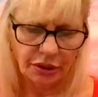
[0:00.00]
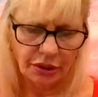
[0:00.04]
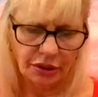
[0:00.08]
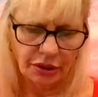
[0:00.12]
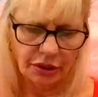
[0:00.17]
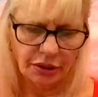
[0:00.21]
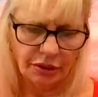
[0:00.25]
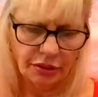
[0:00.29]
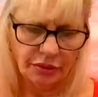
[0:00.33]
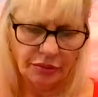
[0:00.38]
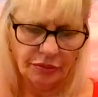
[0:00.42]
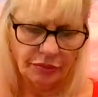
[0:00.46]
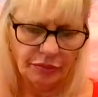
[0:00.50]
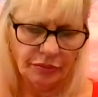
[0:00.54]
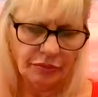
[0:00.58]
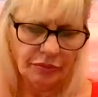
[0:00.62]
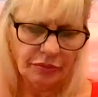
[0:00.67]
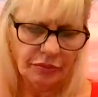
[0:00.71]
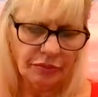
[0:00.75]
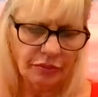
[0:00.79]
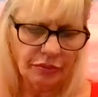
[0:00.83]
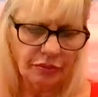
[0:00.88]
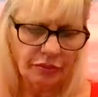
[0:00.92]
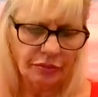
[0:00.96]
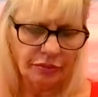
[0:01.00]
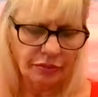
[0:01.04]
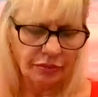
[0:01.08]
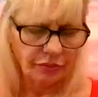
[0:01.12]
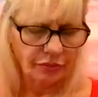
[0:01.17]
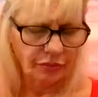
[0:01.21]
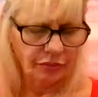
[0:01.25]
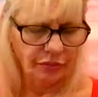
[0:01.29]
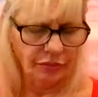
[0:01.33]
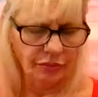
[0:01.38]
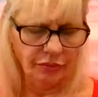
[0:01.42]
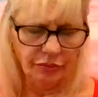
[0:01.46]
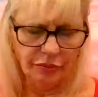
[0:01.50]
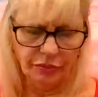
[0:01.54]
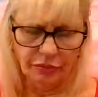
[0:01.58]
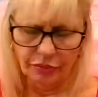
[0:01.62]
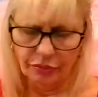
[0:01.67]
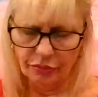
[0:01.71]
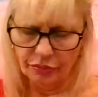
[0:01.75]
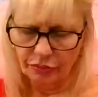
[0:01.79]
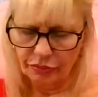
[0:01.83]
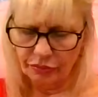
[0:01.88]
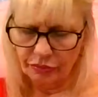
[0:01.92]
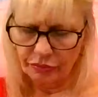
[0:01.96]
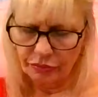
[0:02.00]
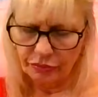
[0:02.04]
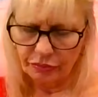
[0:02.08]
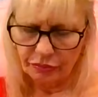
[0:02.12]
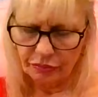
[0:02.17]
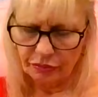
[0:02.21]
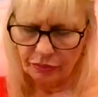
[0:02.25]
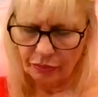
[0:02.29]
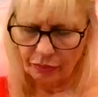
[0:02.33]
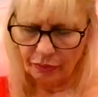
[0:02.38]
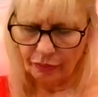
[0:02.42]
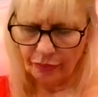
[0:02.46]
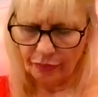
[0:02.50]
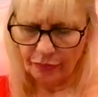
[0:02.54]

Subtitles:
Nobody speaks.